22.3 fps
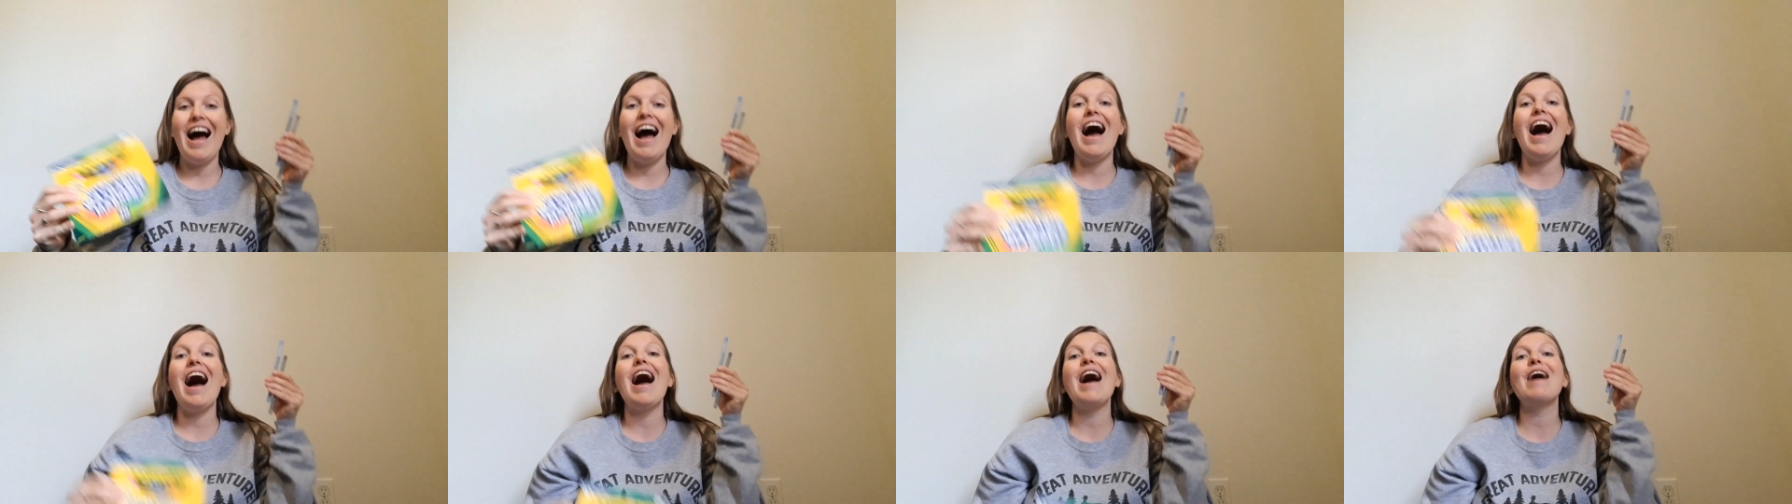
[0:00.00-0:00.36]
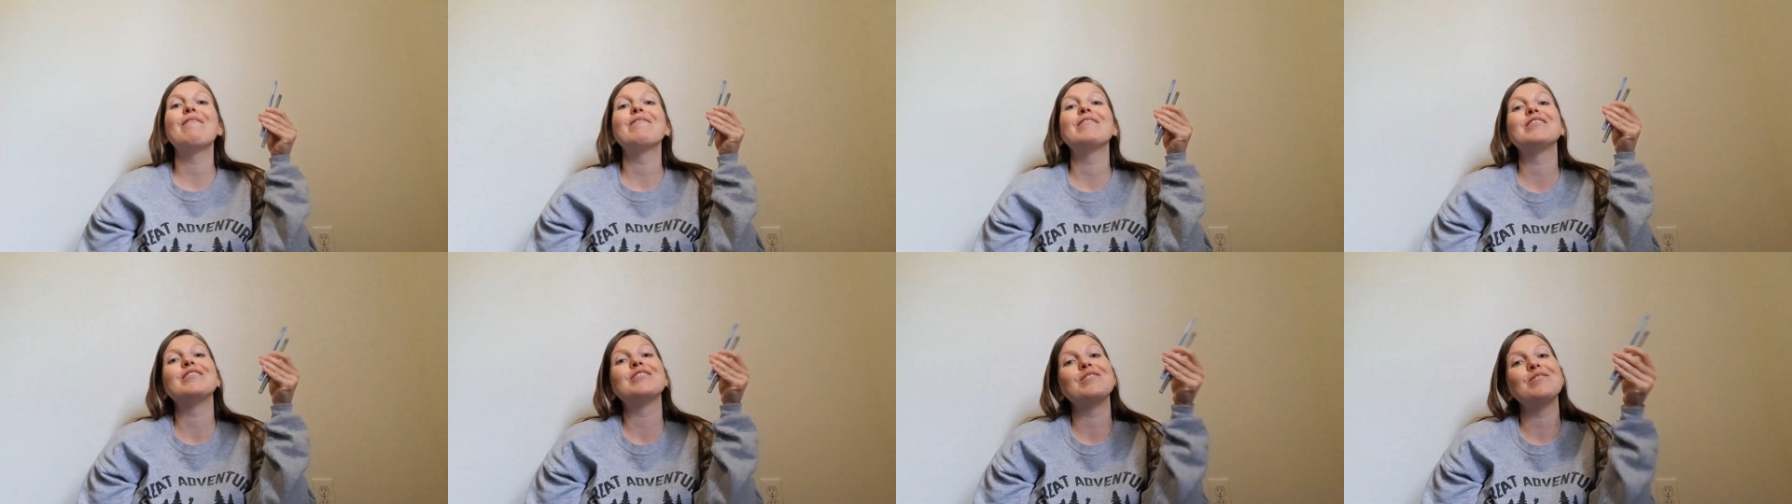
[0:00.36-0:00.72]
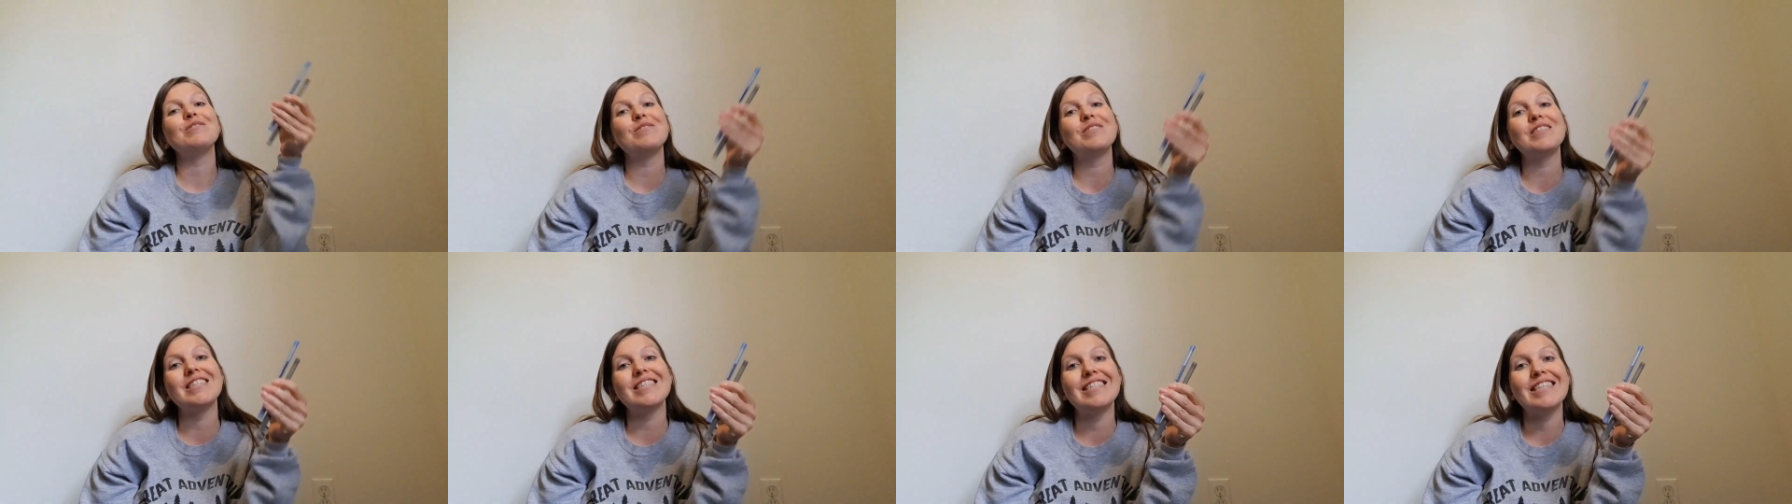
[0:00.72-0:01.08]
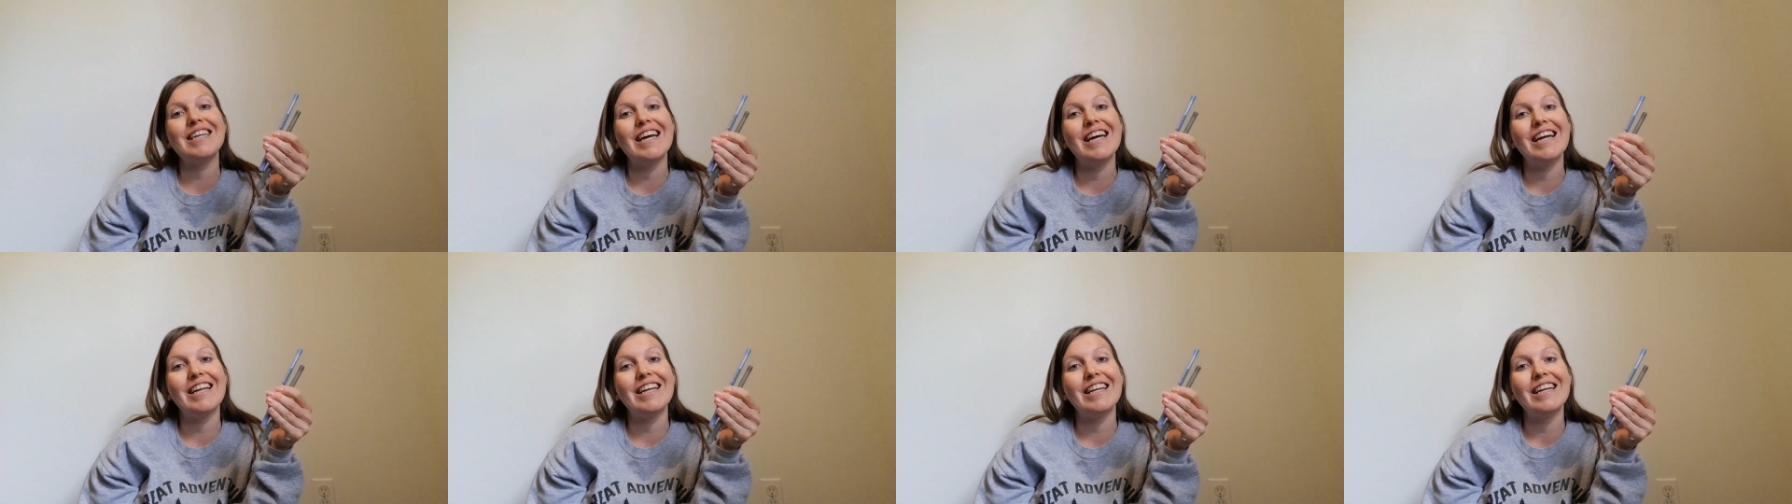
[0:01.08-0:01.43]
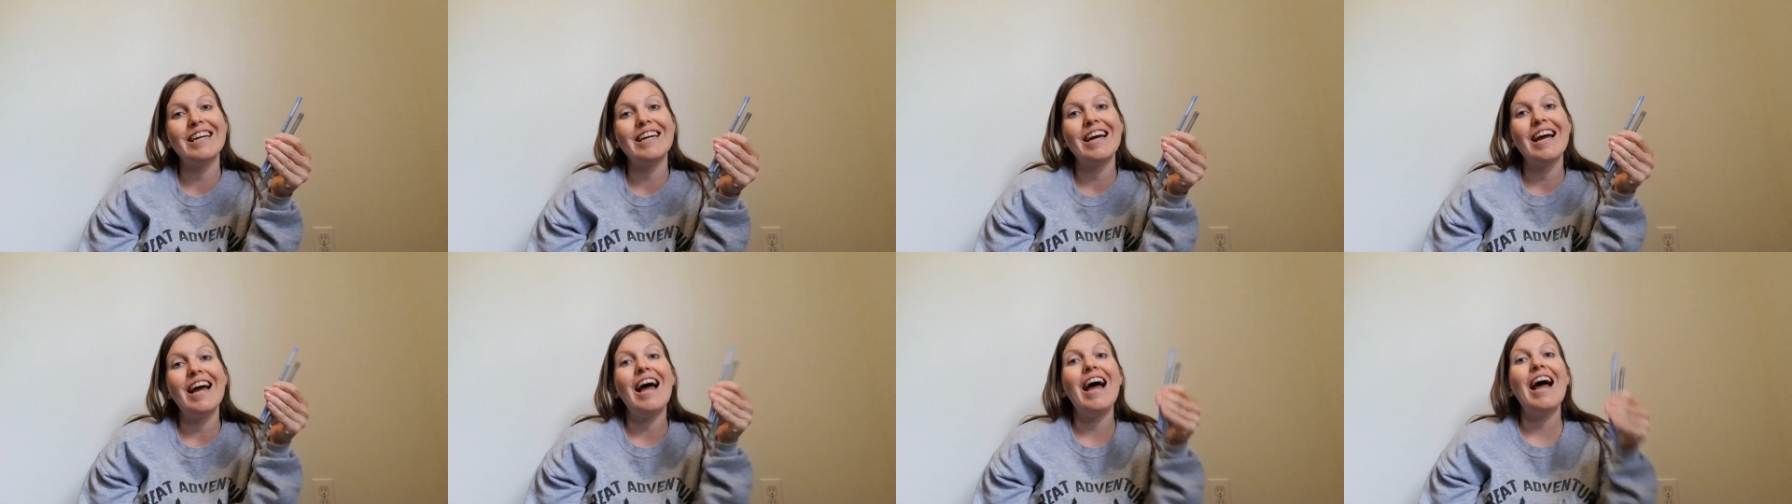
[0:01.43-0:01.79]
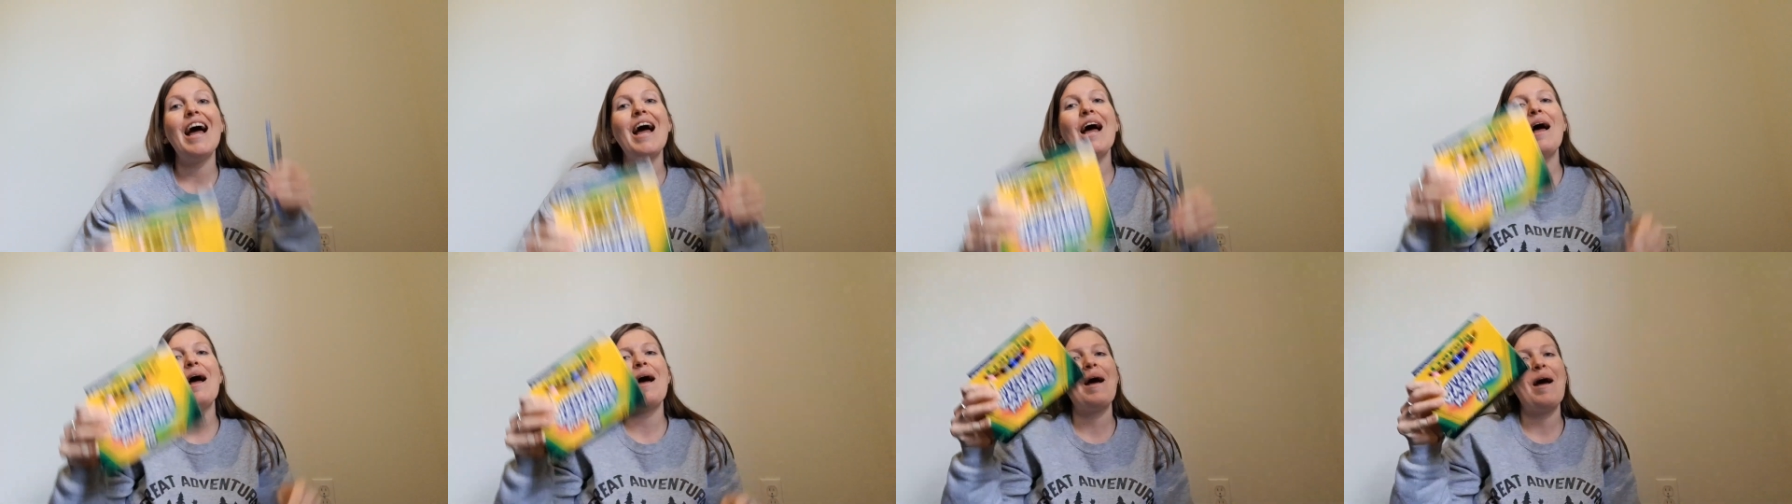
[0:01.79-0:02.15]
I would choose to send
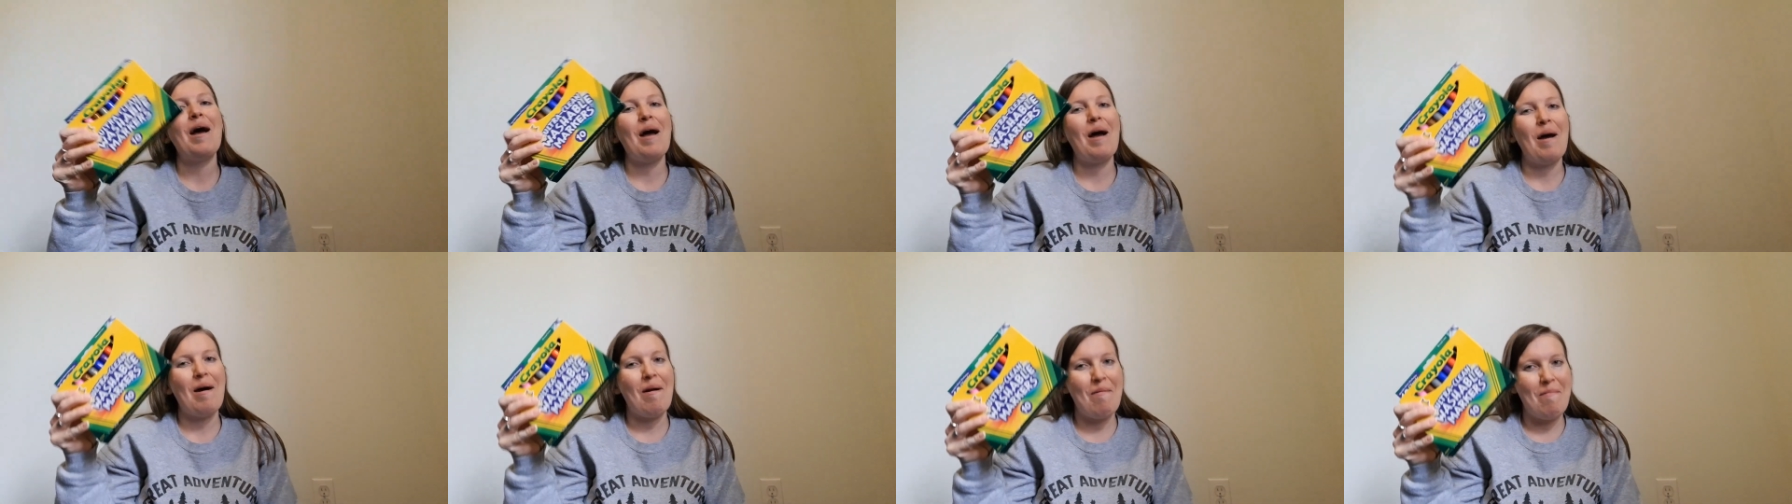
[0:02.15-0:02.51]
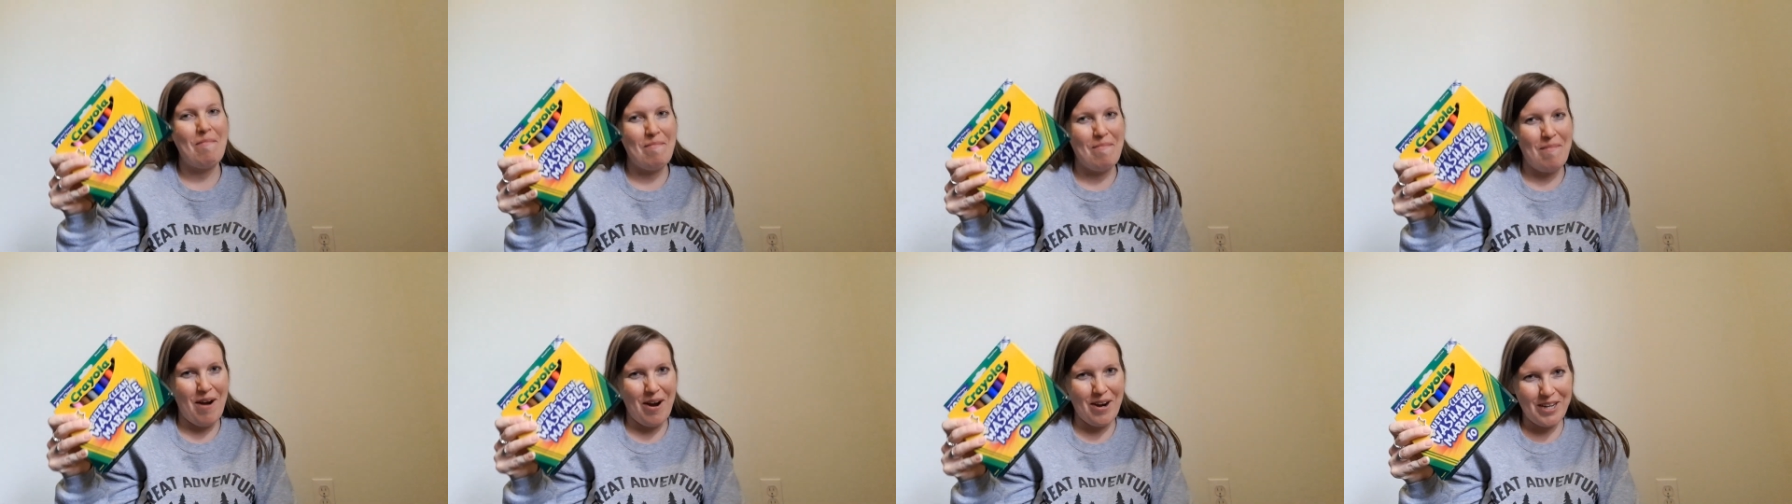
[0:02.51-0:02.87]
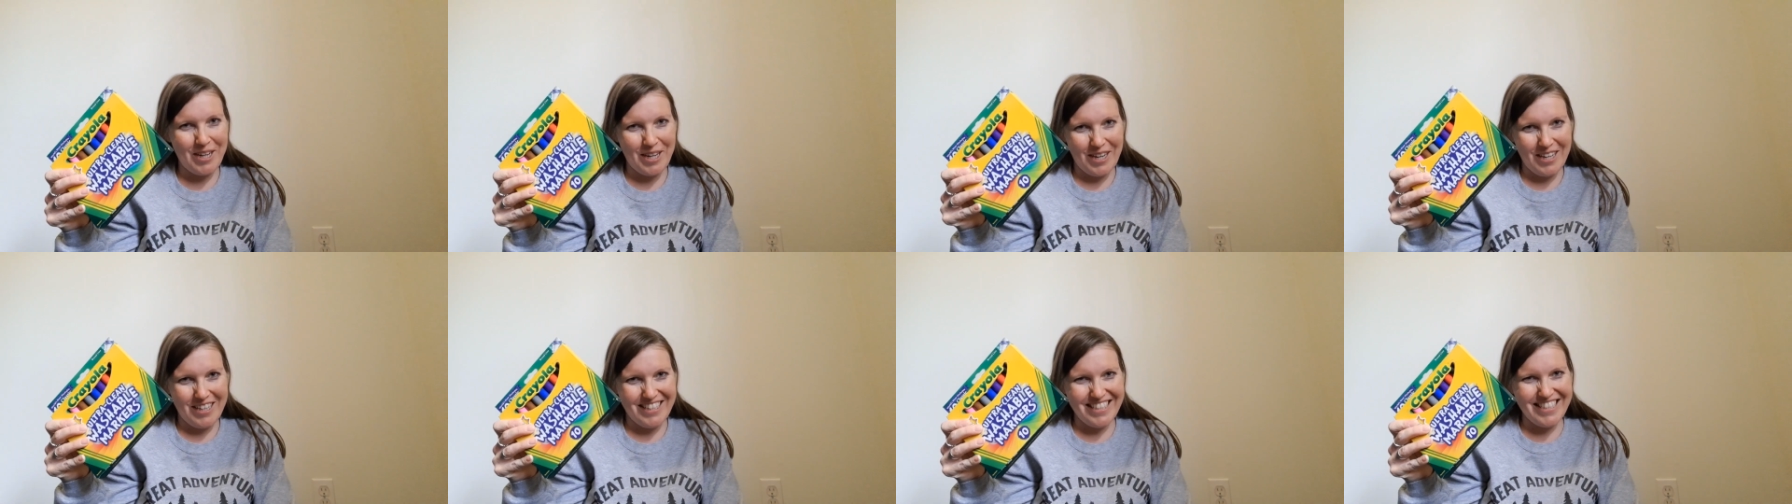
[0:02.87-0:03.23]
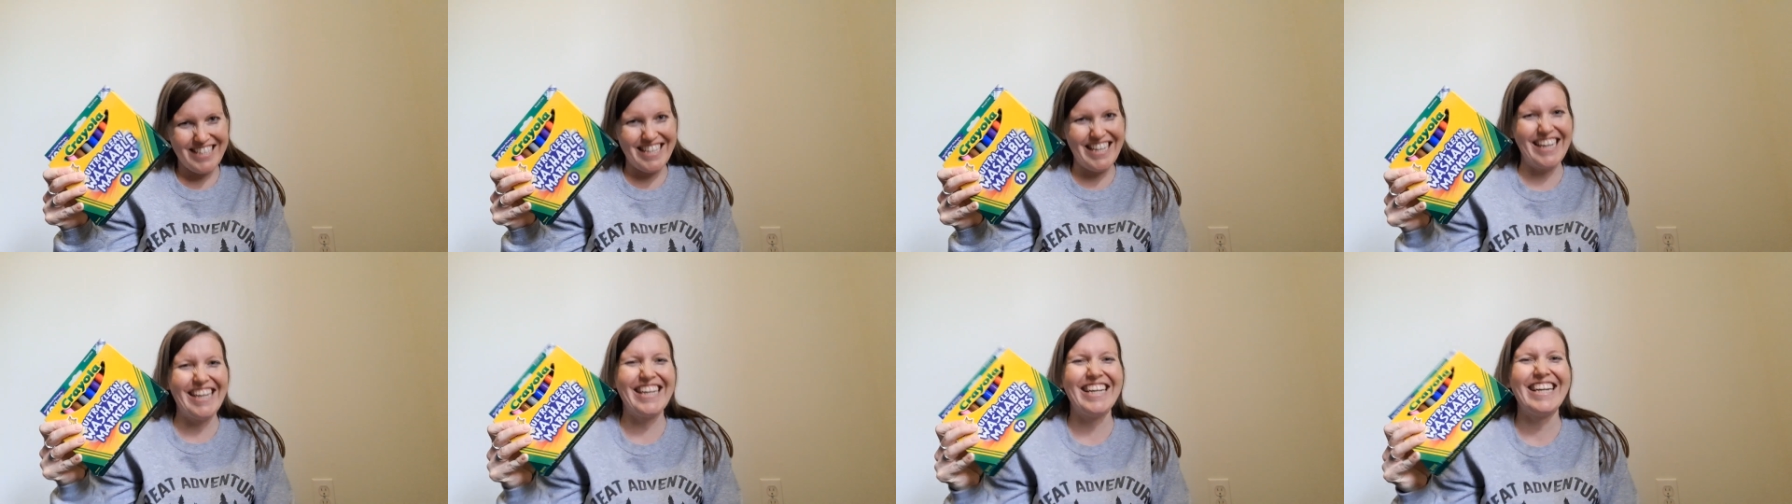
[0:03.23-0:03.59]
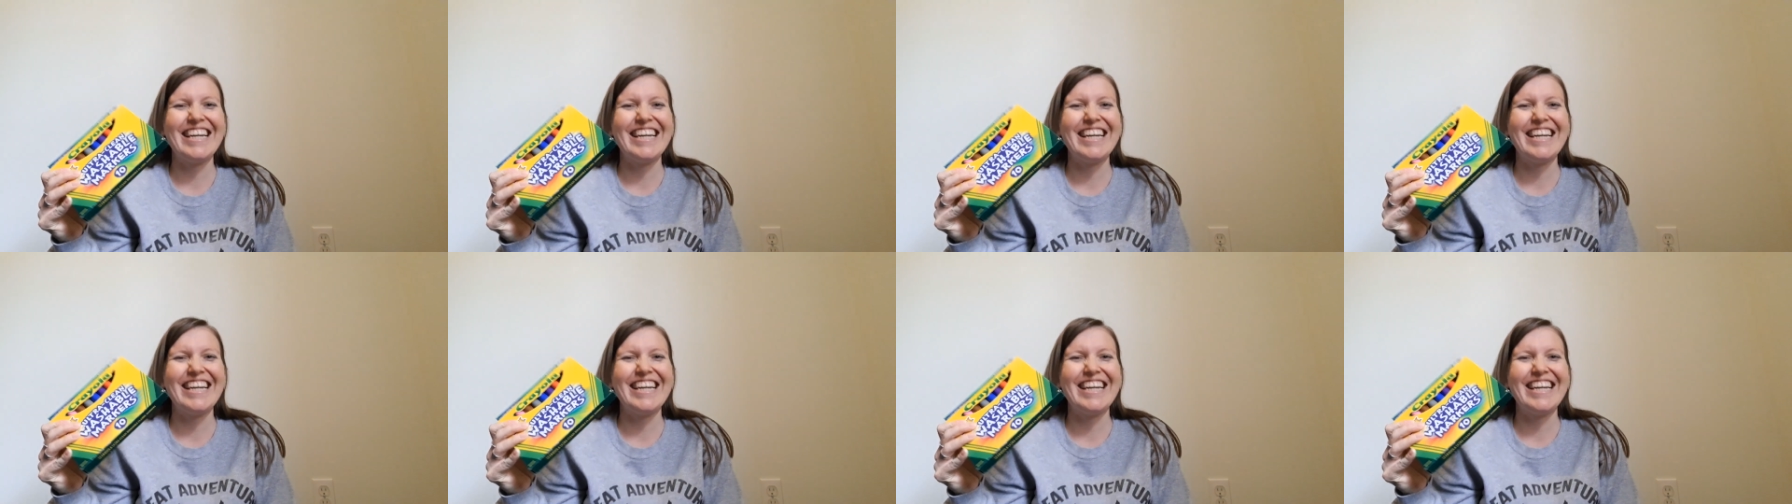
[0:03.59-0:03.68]
markers.